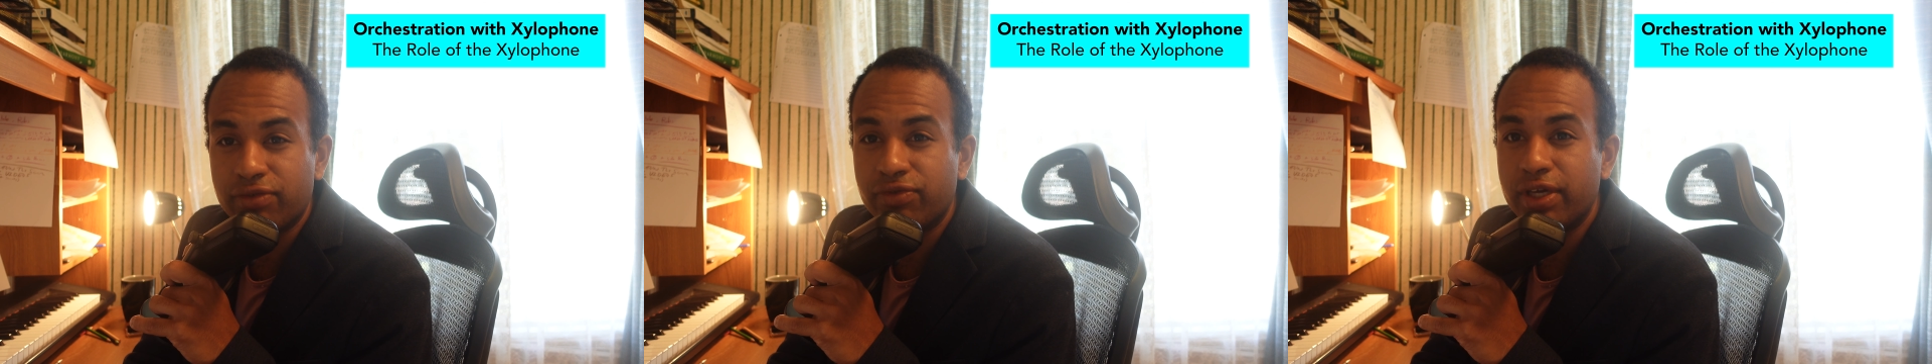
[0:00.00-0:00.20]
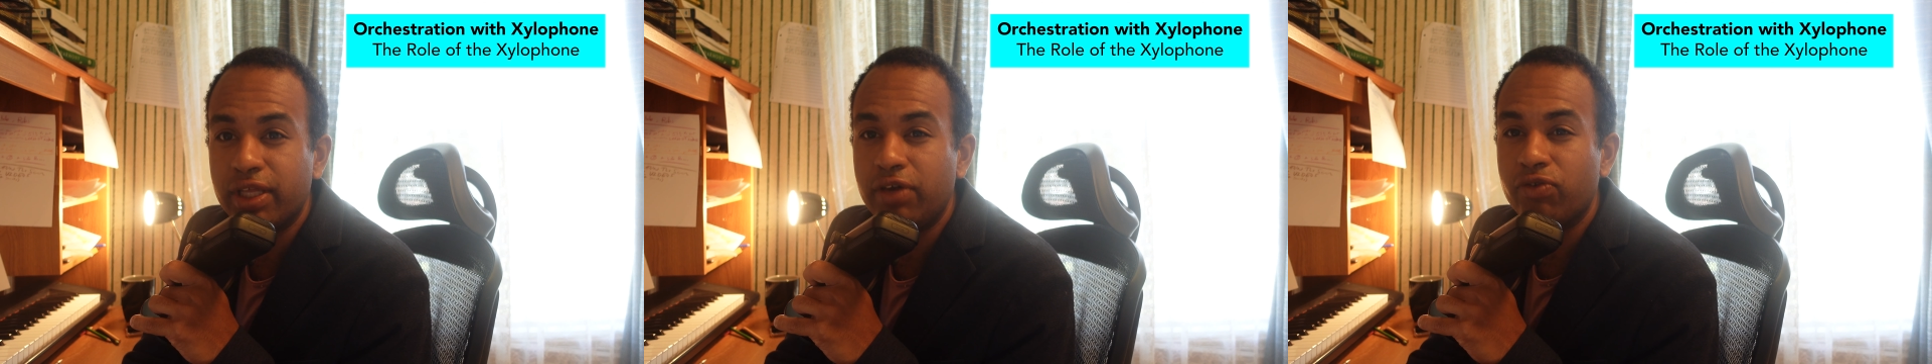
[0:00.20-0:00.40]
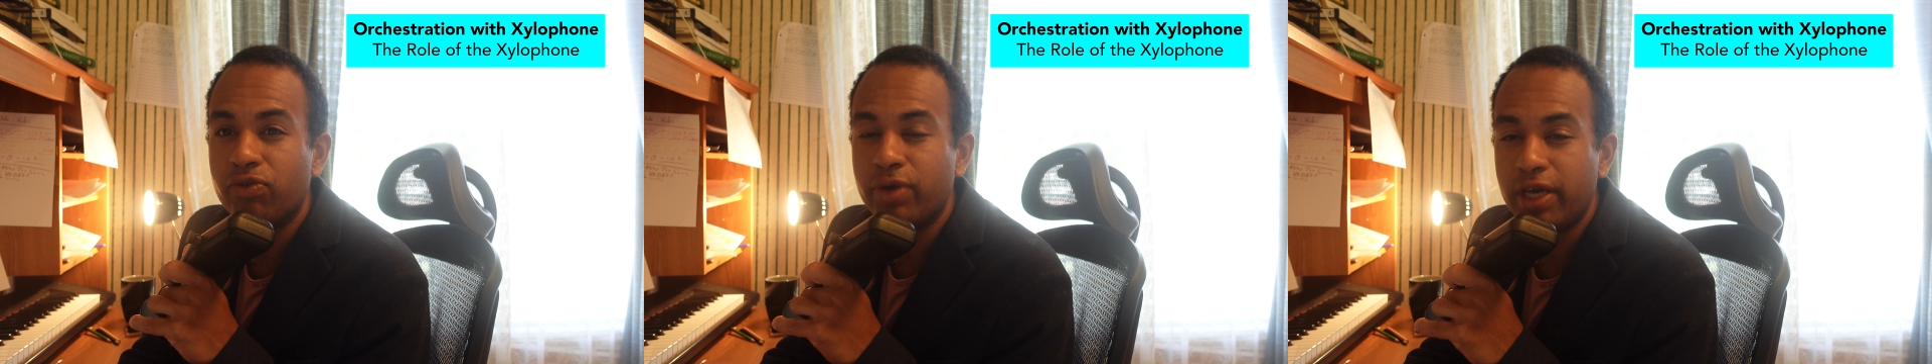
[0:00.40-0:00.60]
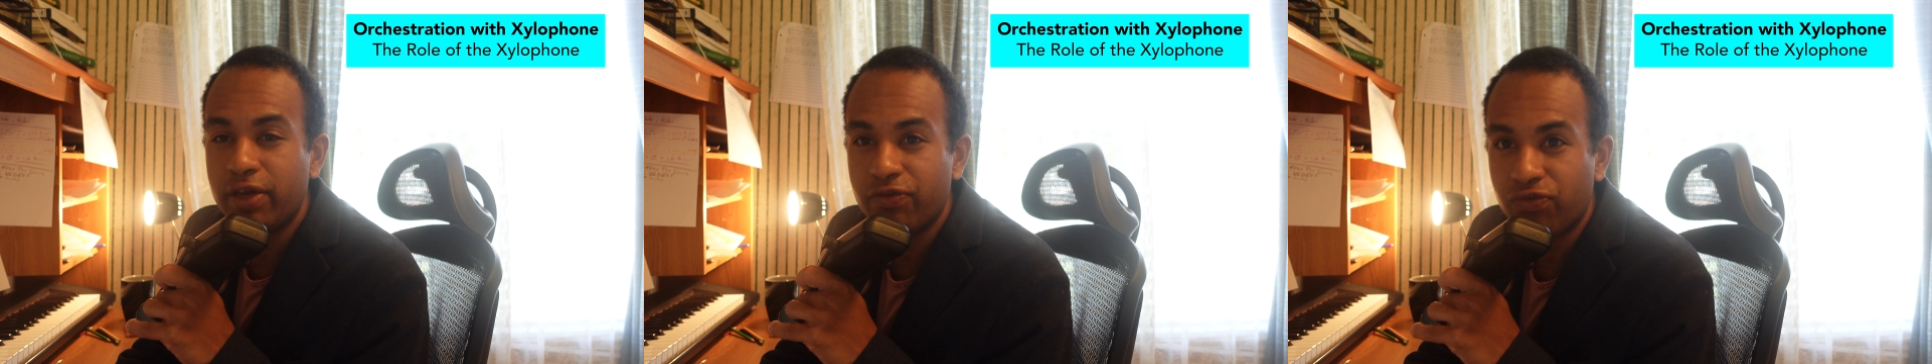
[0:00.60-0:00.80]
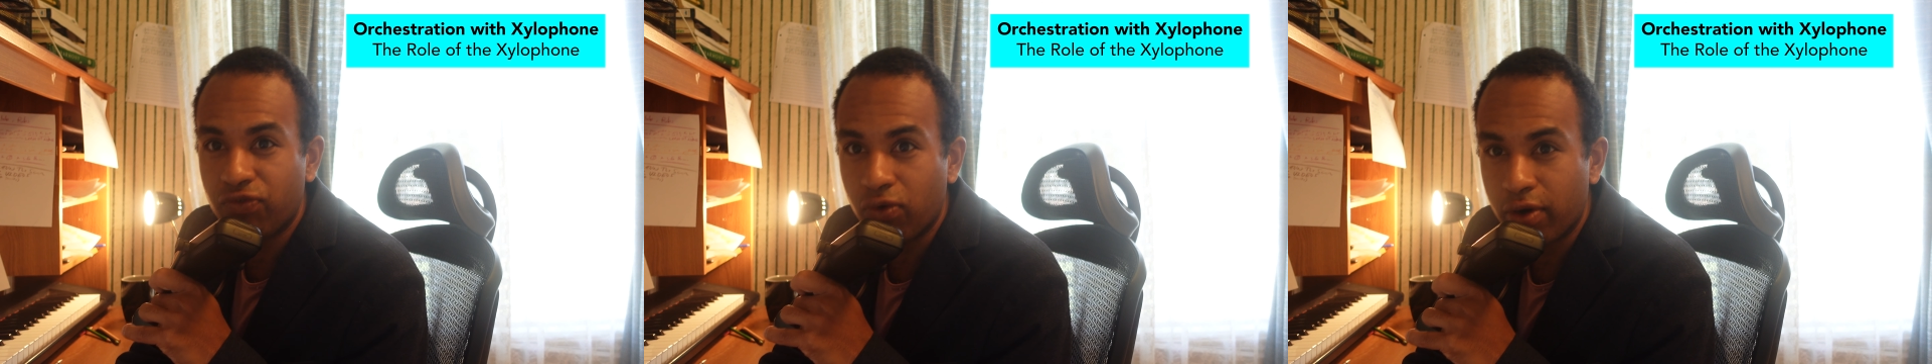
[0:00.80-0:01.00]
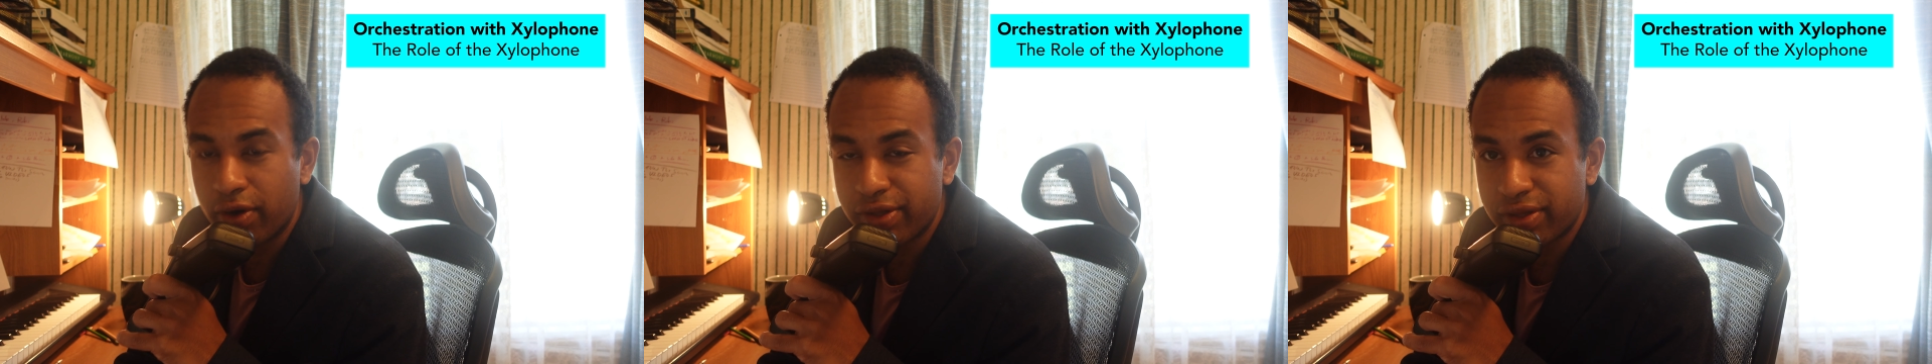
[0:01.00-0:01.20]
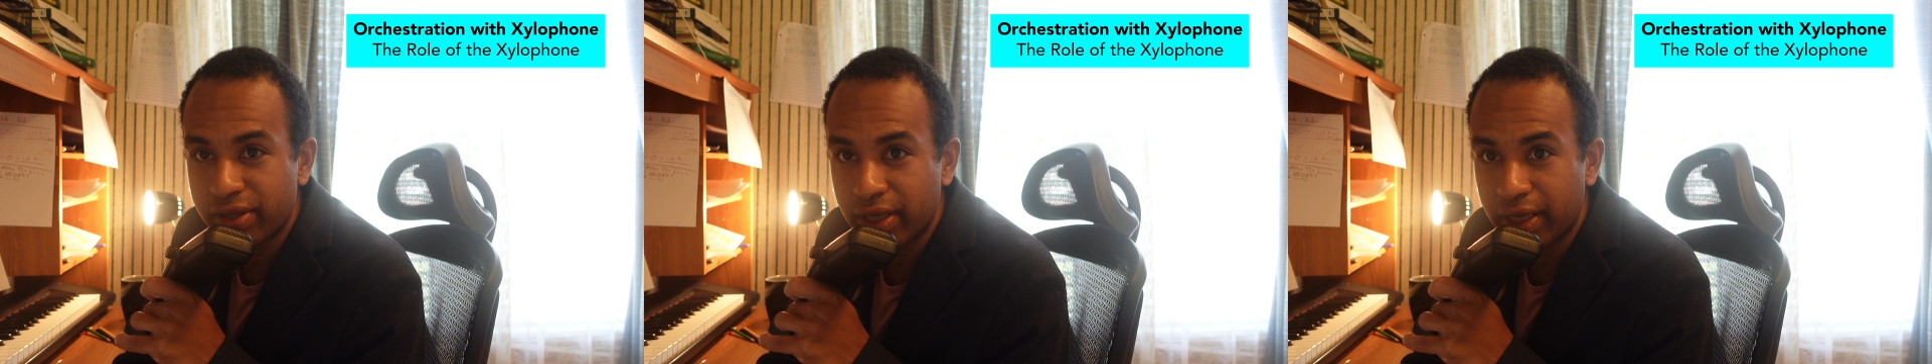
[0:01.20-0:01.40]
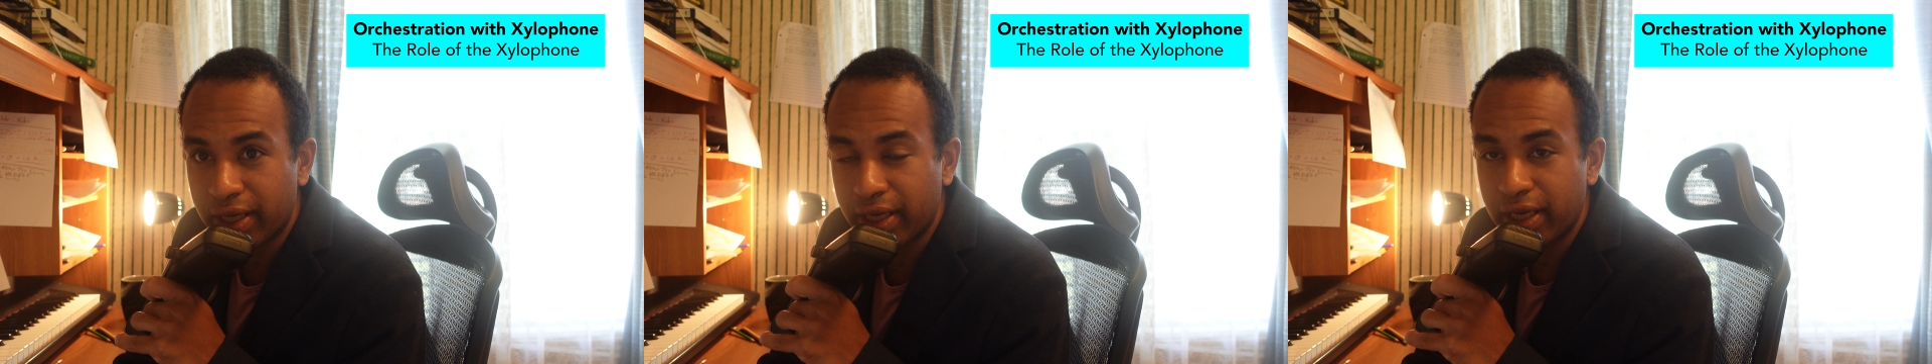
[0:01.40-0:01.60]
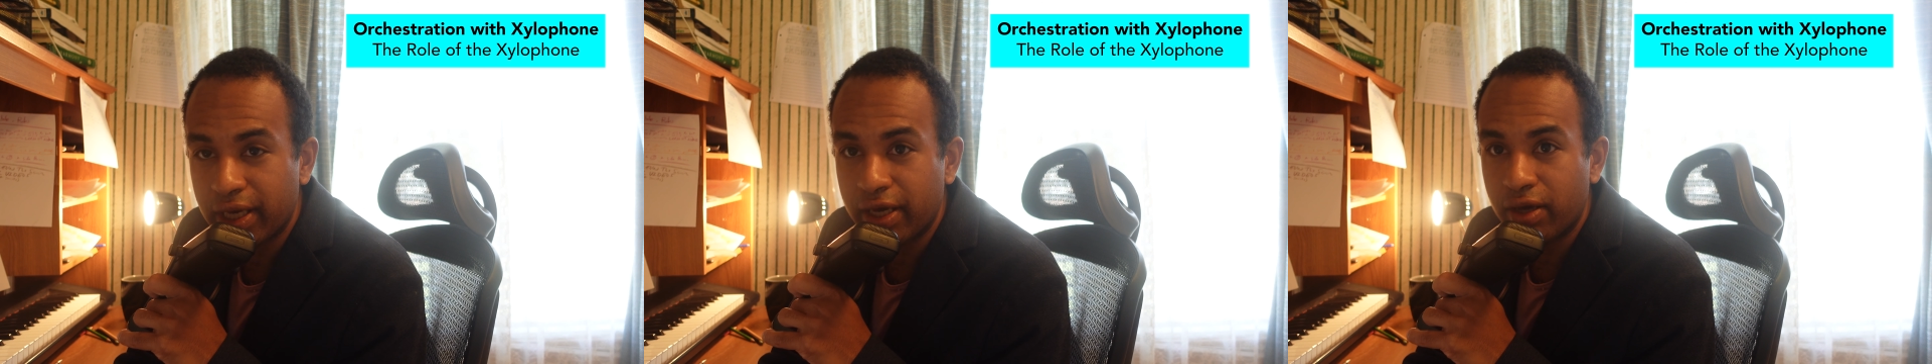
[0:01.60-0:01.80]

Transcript: really reinforcing